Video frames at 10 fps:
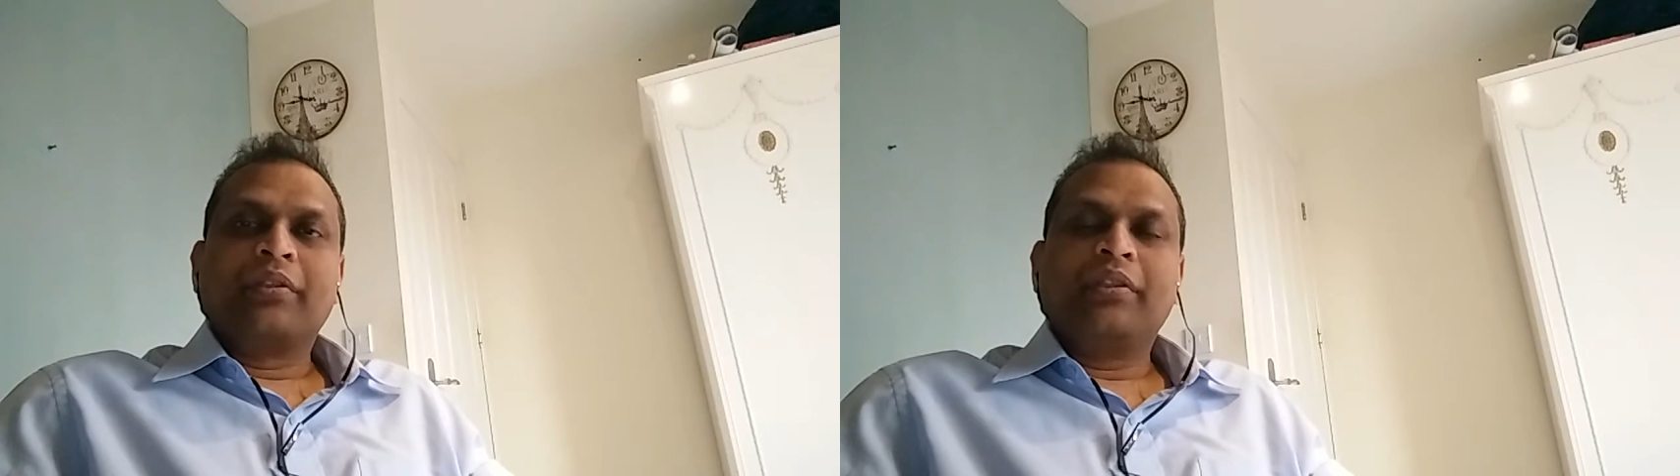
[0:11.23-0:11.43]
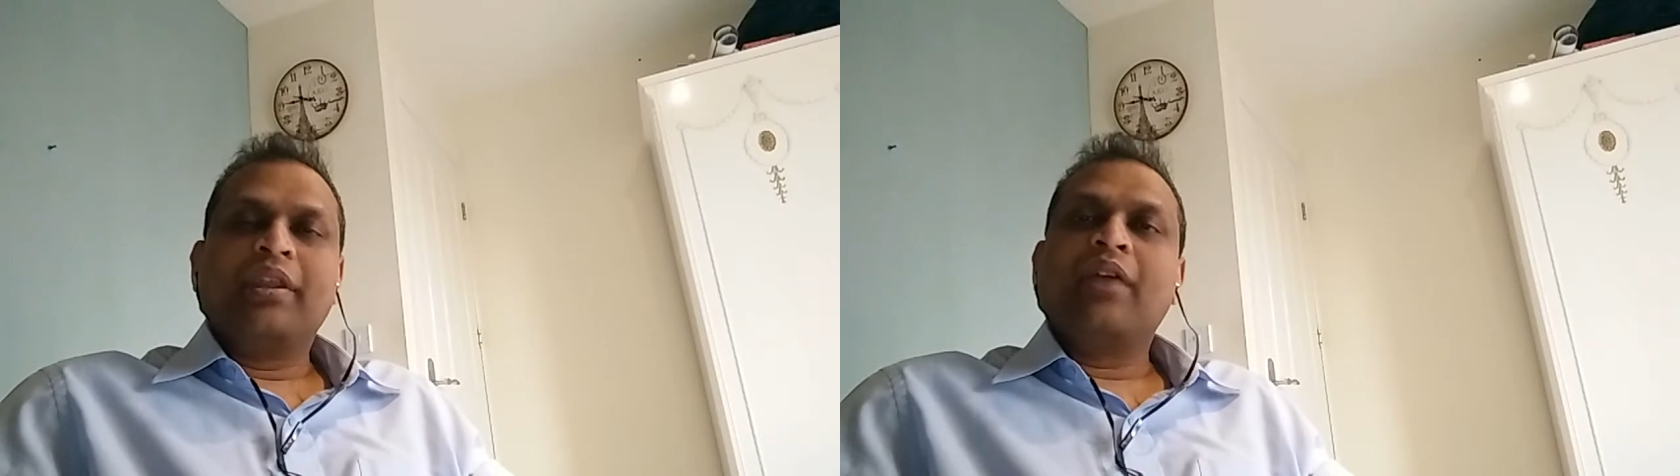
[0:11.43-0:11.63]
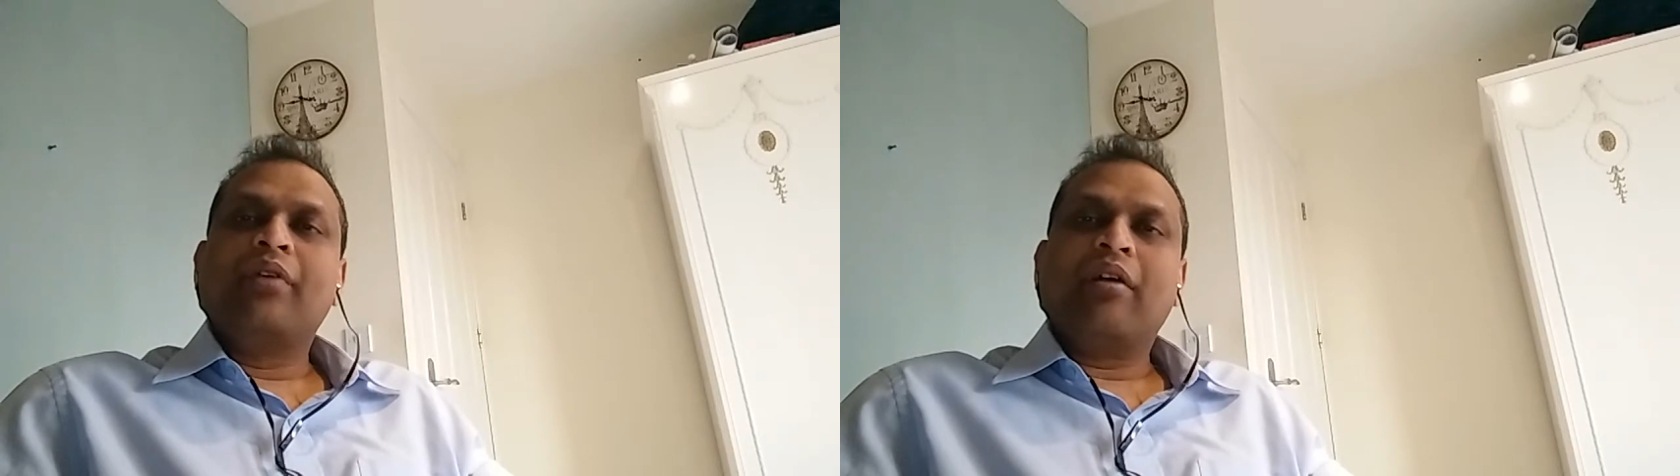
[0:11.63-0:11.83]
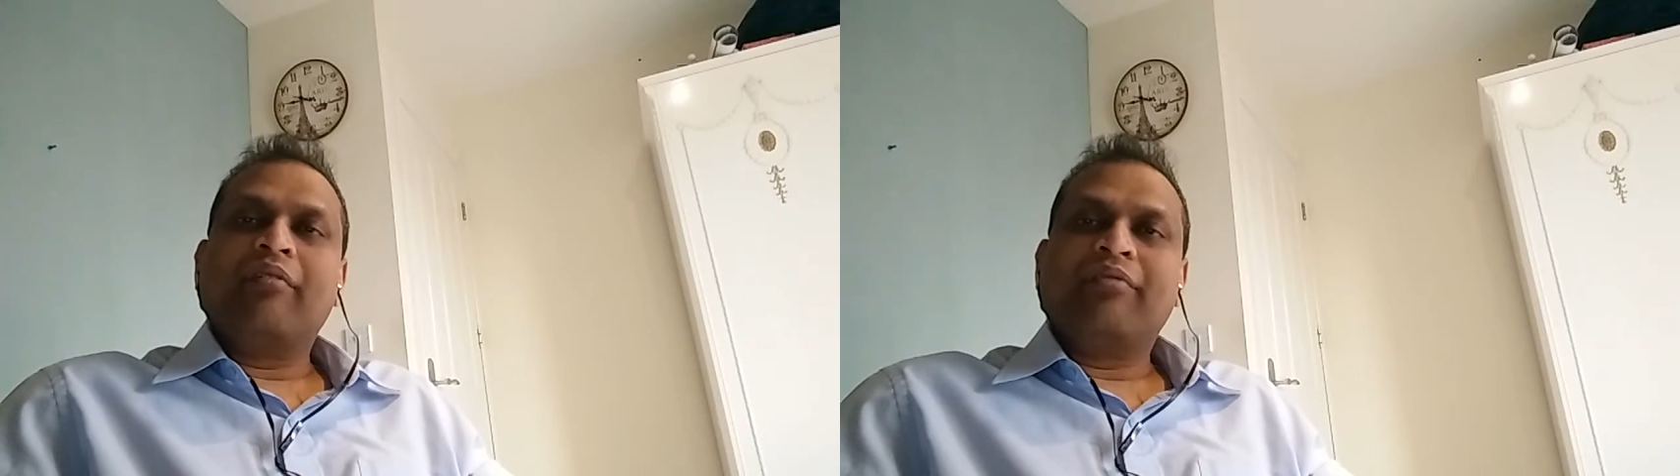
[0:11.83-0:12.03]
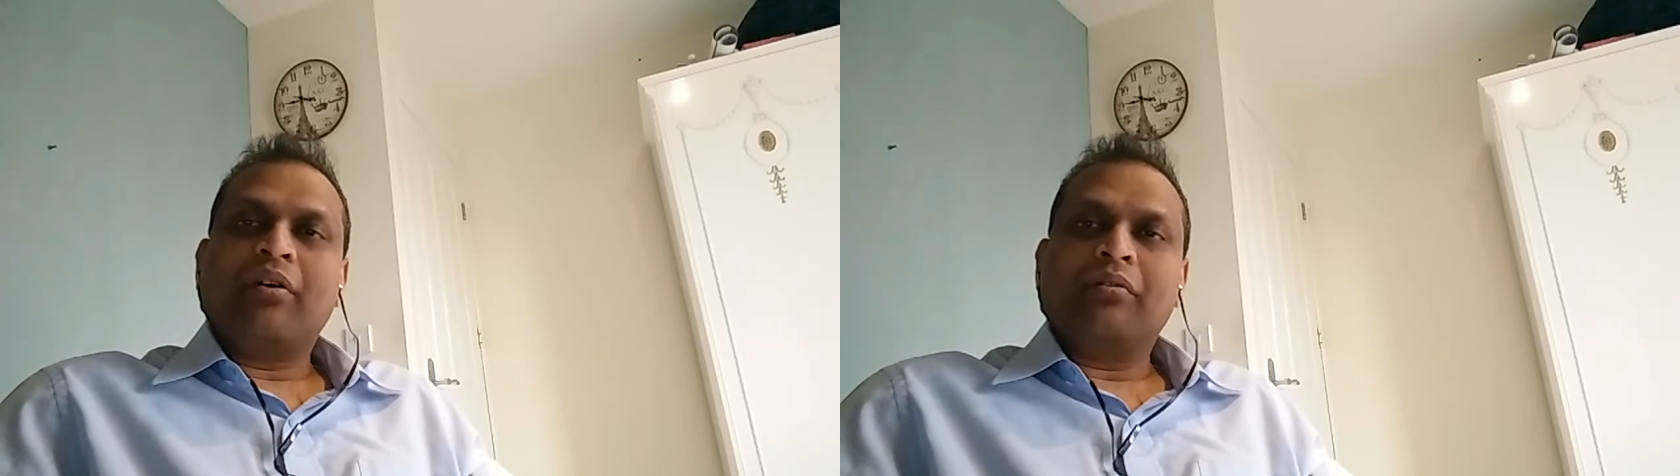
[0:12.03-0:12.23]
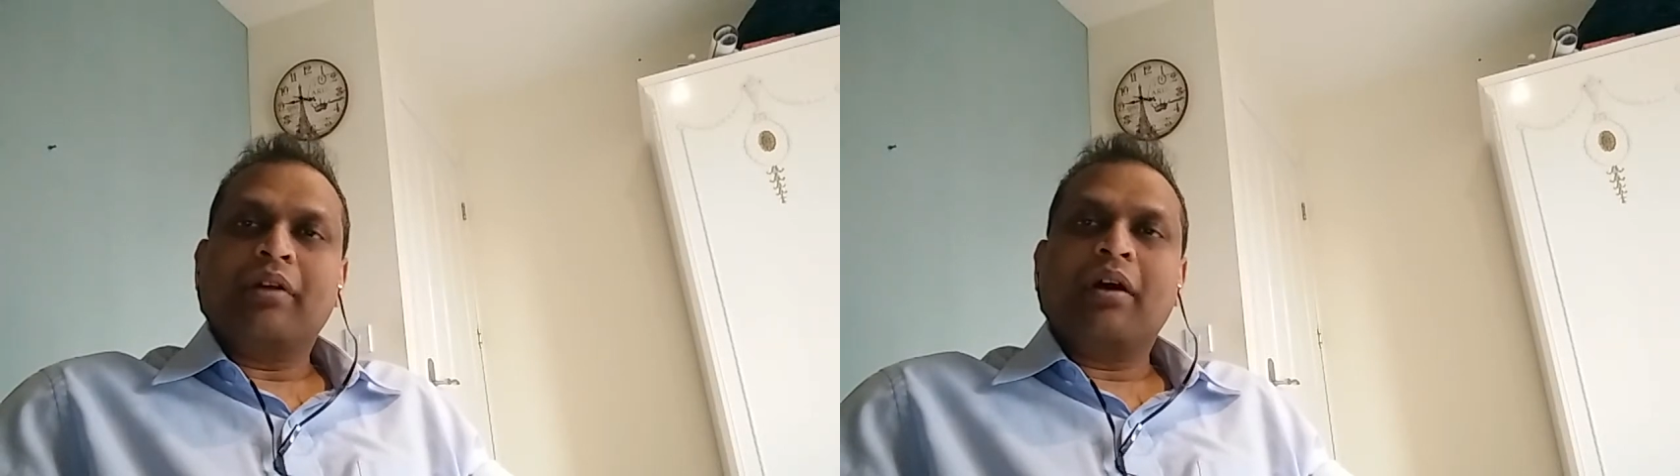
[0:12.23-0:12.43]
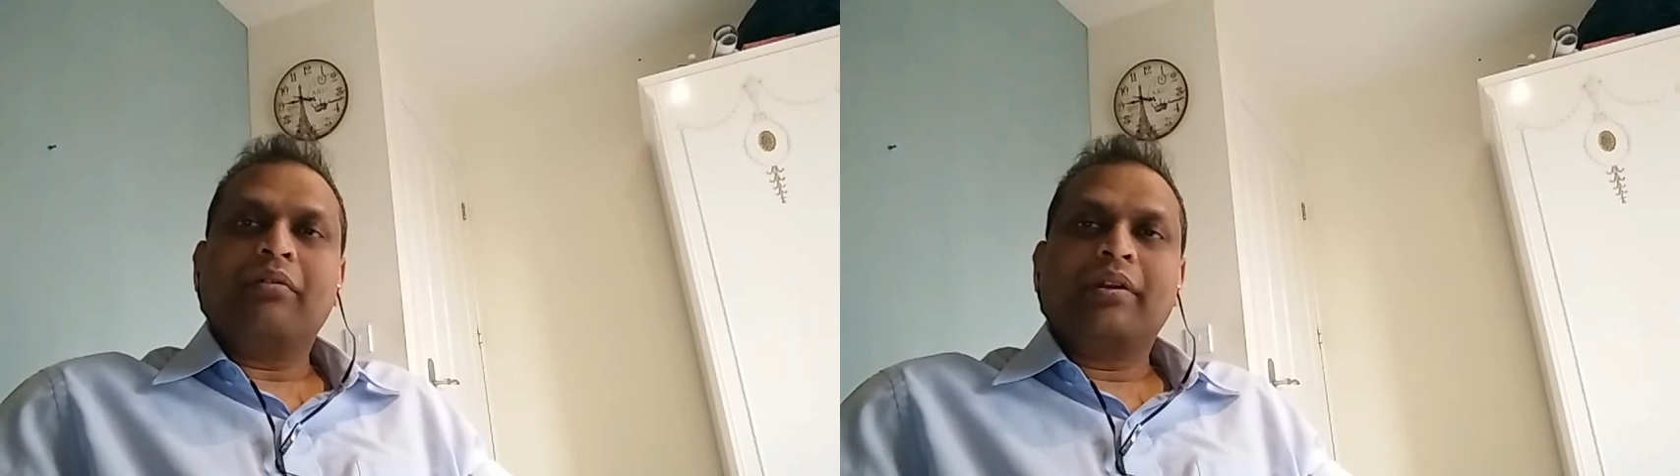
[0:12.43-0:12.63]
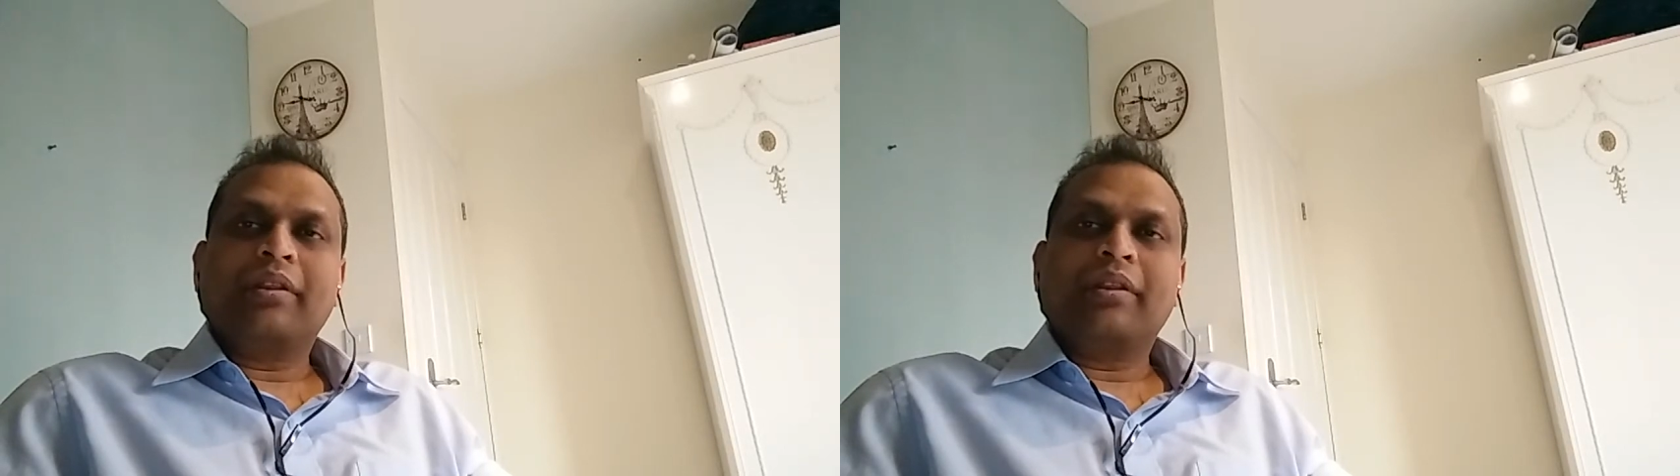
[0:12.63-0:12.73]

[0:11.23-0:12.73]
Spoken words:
They would have found out